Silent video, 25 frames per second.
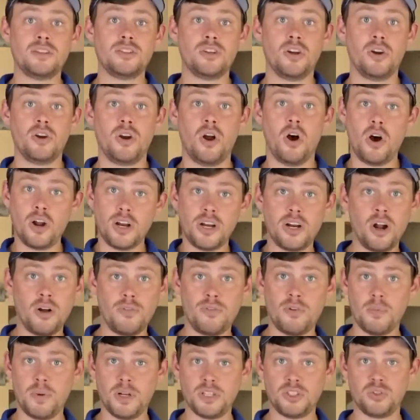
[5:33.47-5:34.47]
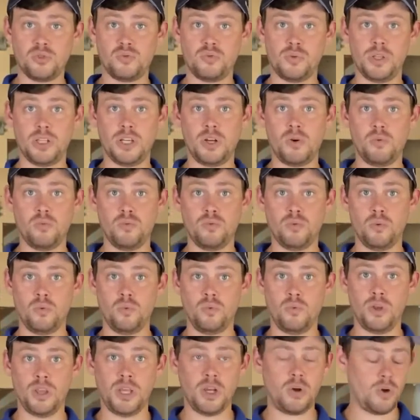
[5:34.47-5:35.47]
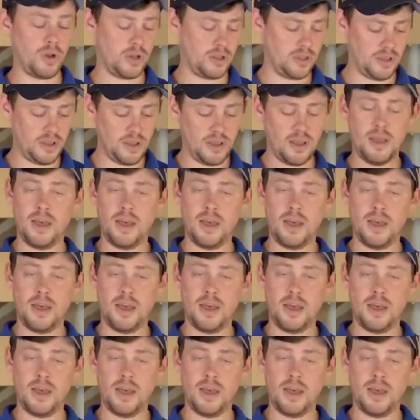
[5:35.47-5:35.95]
to turn on and off your muscles really quickly,